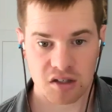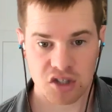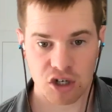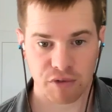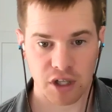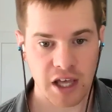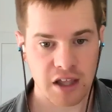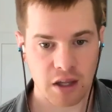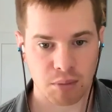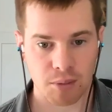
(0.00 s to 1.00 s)
Chick-fil-A,
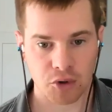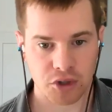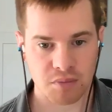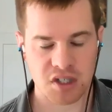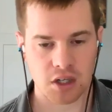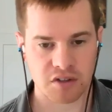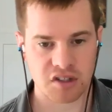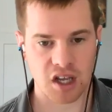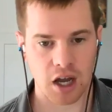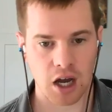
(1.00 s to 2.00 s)
they promote themselves as
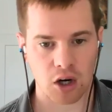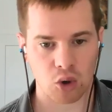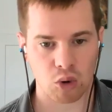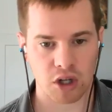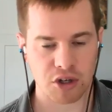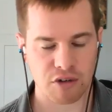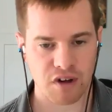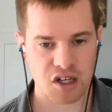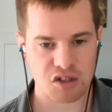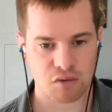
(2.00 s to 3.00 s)
like higher quality
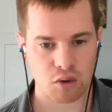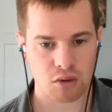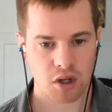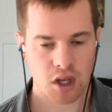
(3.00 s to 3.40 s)
fast food.